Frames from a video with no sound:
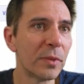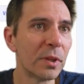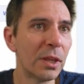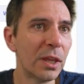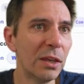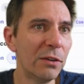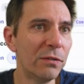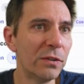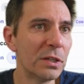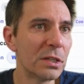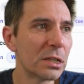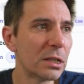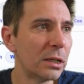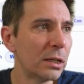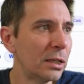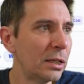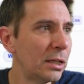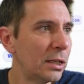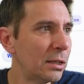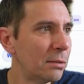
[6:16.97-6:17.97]
If it's
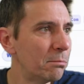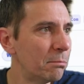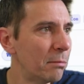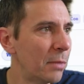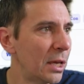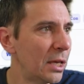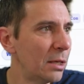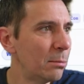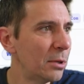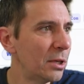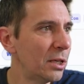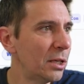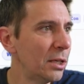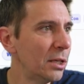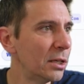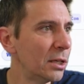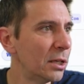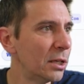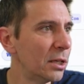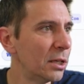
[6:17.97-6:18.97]
clean,
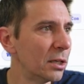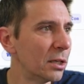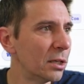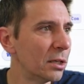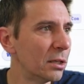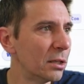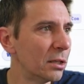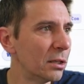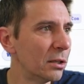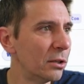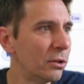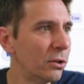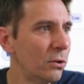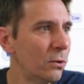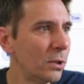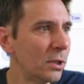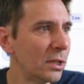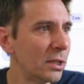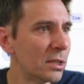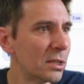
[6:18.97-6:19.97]
maybe.
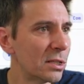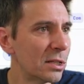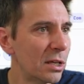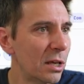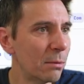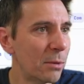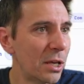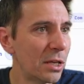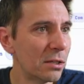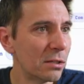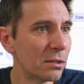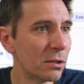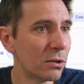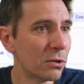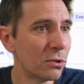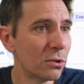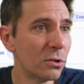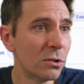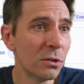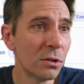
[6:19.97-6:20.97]

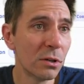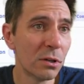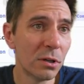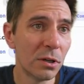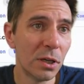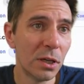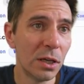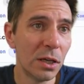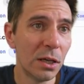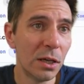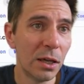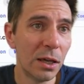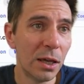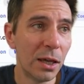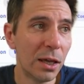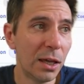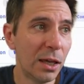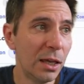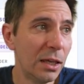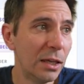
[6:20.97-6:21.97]
nucleuscms.org.
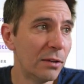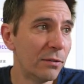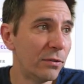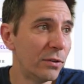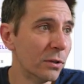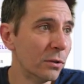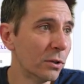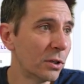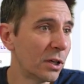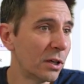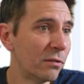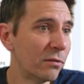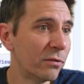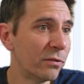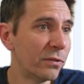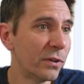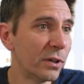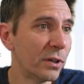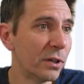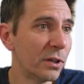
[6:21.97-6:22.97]
Hey, if you're looking
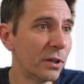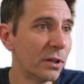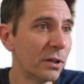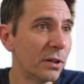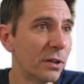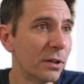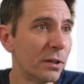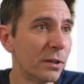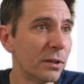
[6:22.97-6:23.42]
for